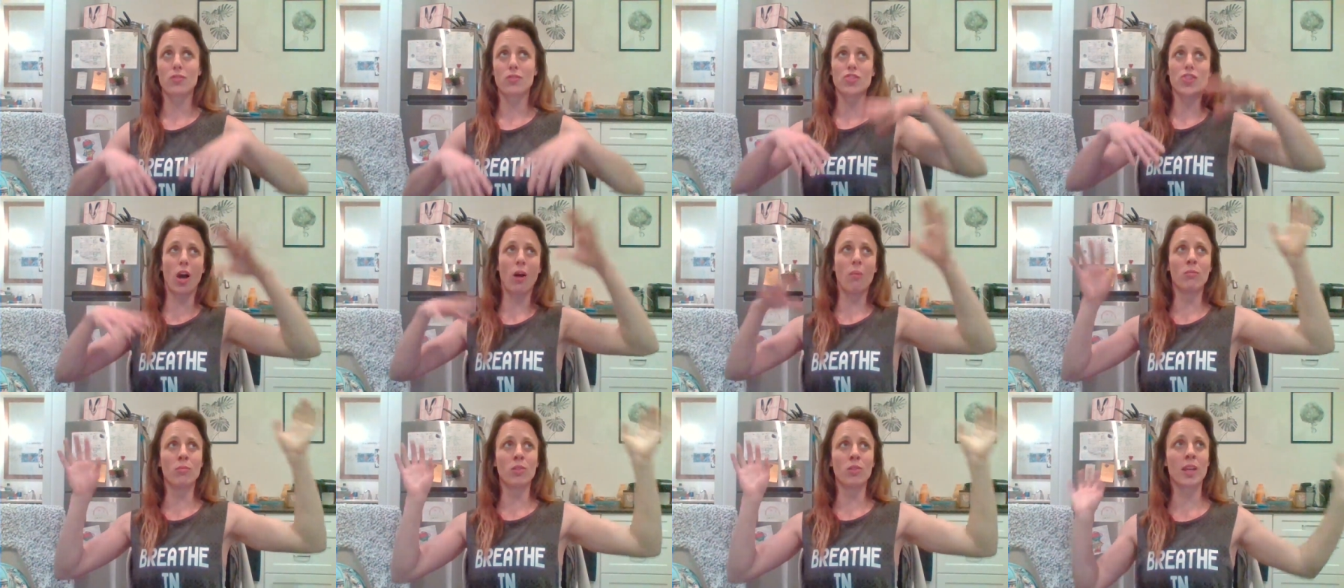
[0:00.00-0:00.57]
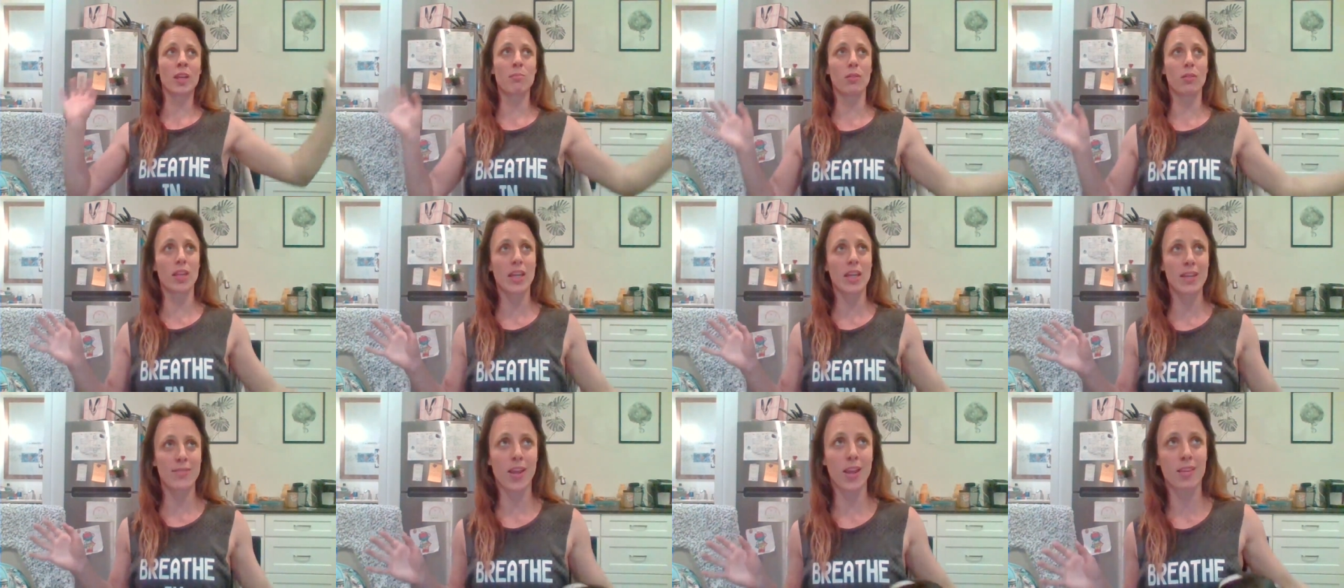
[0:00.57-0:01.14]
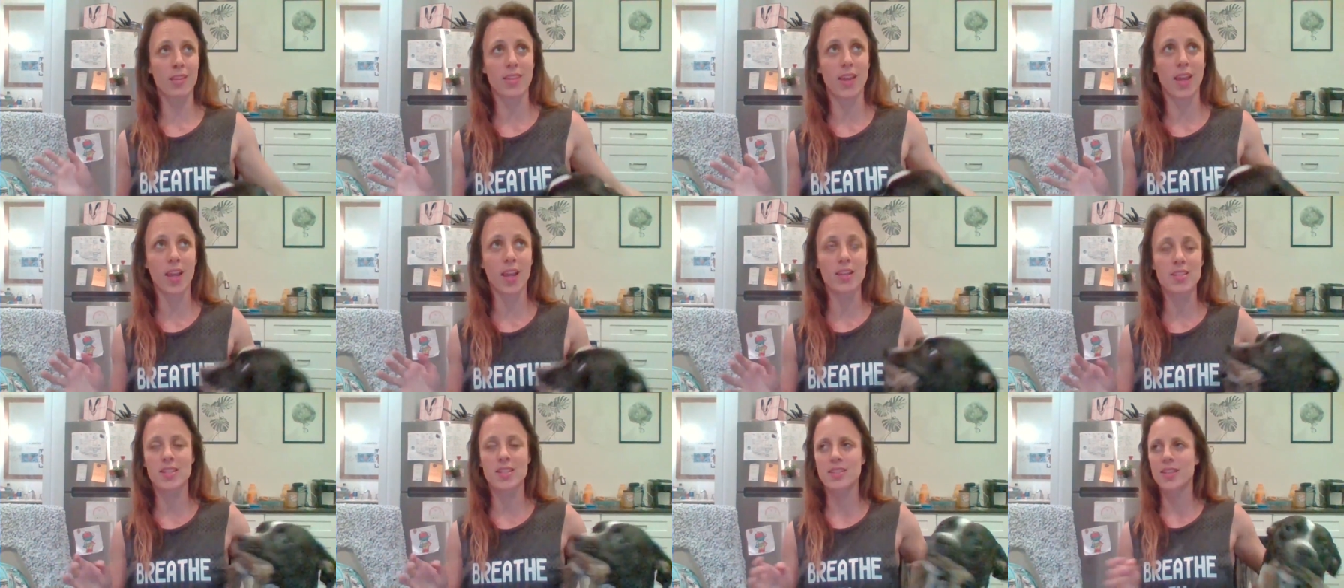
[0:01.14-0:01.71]
dumbly believing
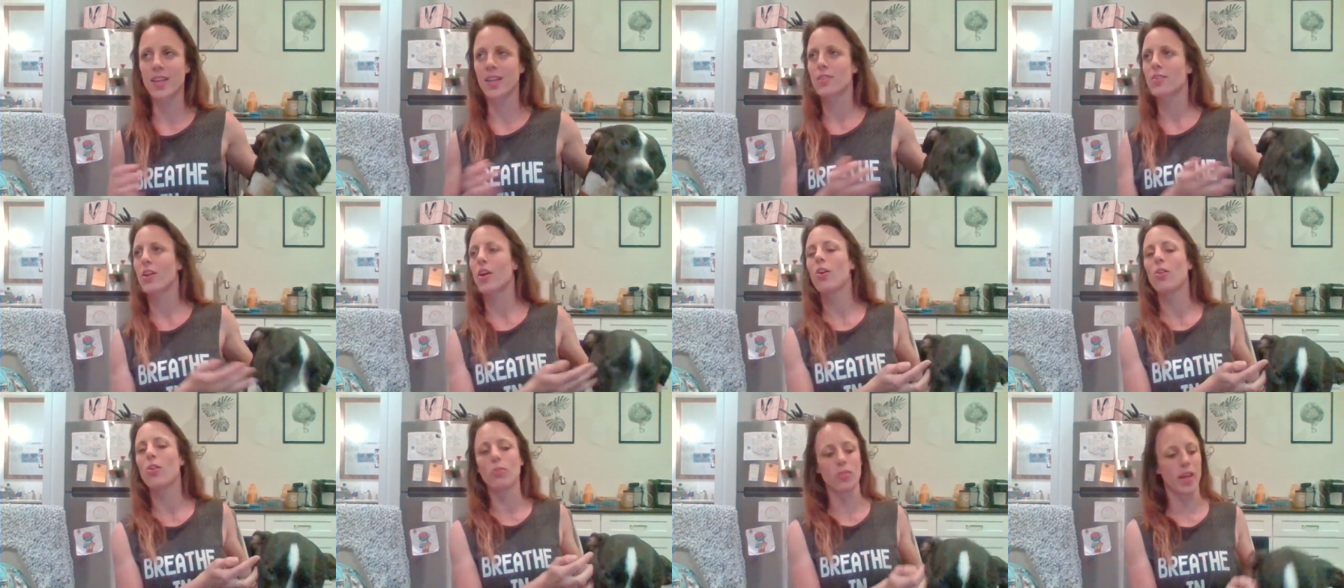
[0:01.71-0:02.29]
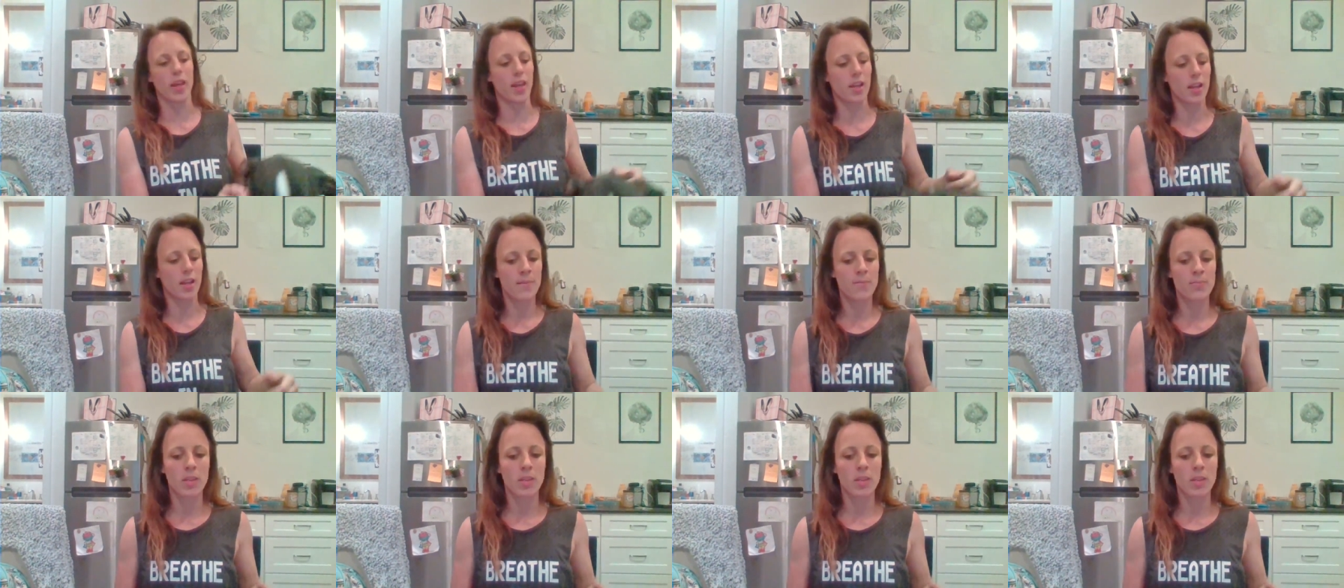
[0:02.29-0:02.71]
things and it's like no like